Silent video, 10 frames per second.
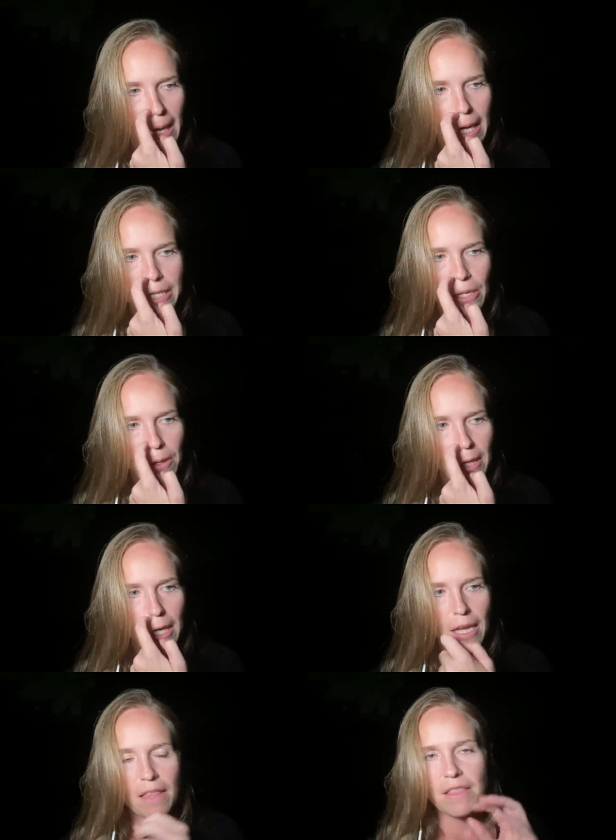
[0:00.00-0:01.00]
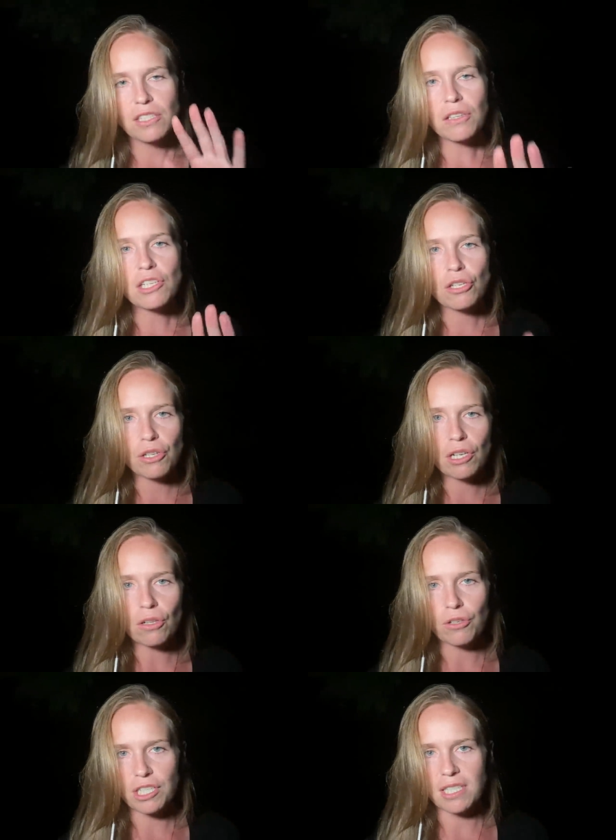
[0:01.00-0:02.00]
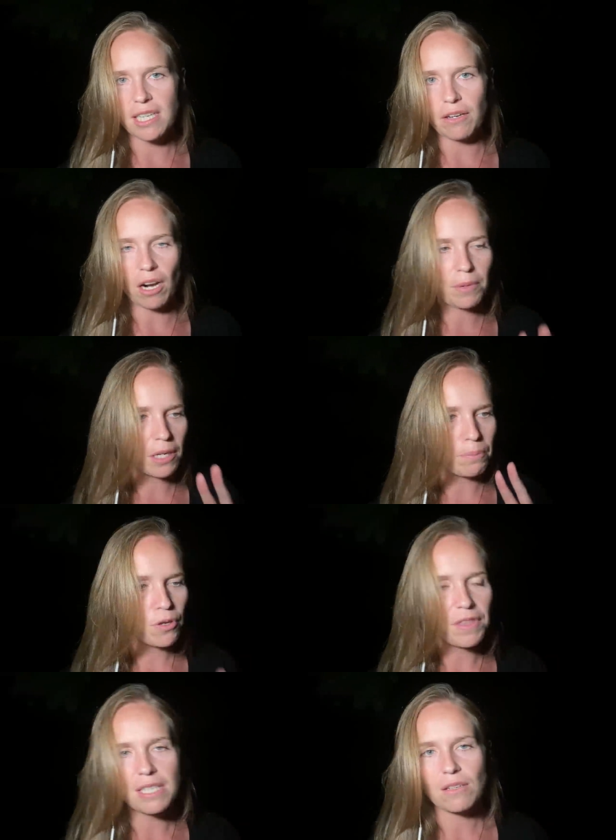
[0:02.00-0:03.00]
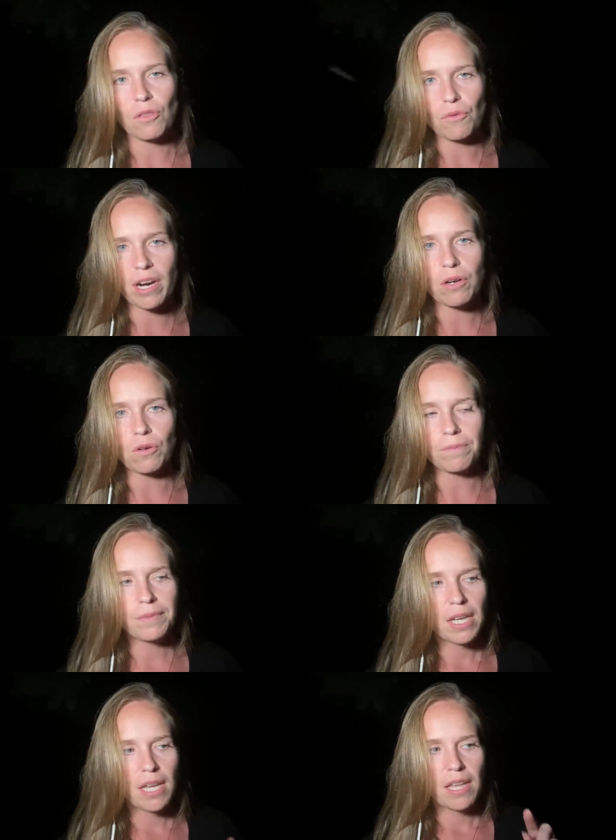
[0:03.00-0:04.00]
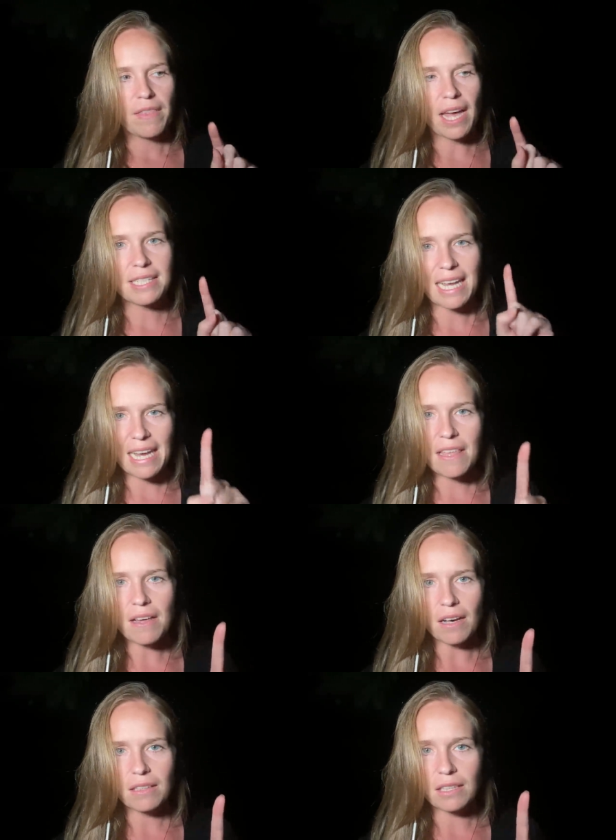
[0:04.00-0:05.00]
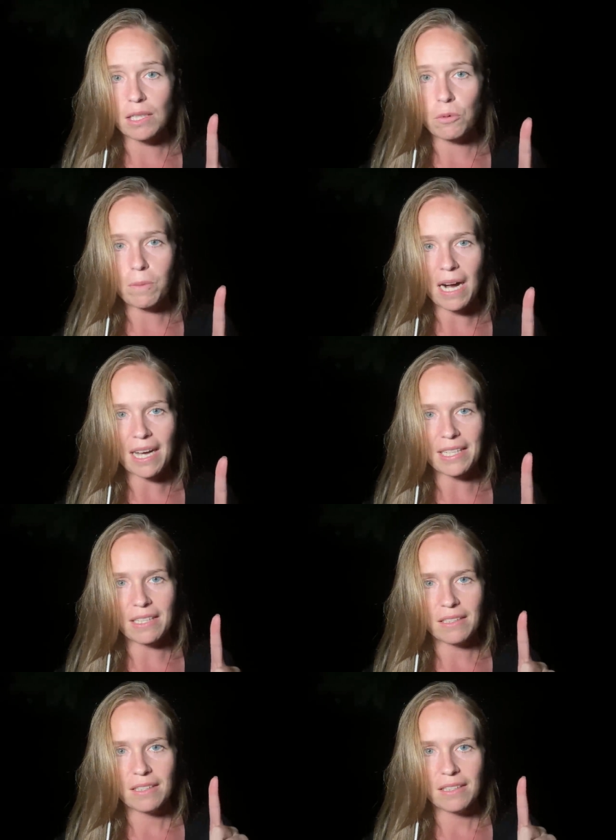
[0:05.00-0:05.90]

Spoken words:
So there's only two conclusions here, and I'm going to put this on the record, that either the Liberal Party